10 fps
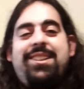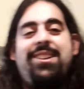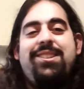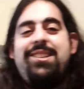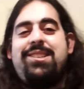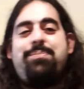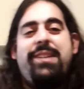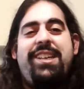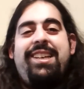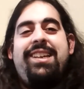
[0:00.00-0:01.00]
this
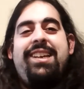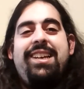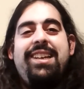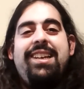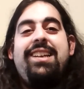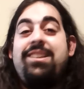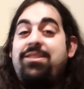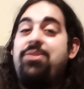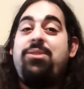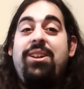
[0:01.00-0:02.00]
be?
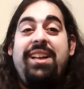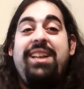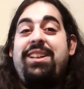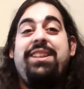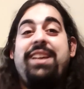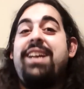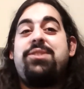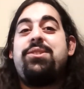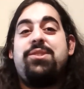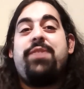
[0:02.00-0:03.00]
Well, the answer
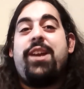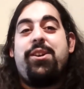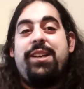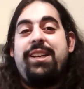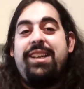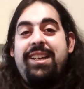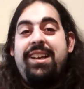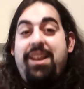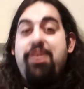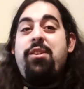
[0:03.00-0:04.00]
is very,
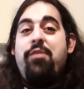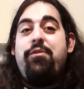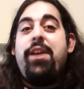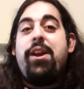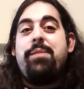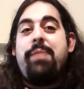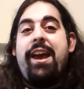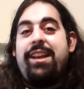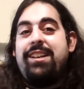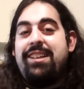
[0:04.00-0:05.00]
very
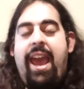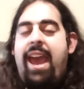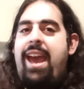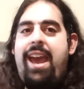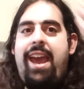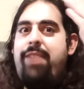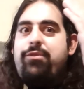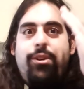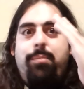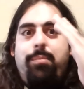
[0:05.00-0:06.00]
bad.
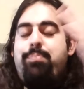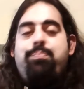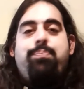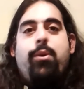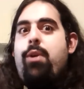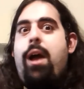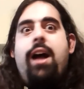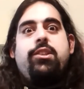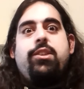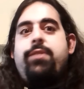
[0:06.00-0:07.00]
After a
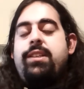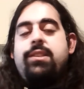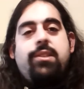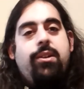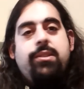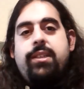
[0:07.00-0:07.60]
barrage of insulting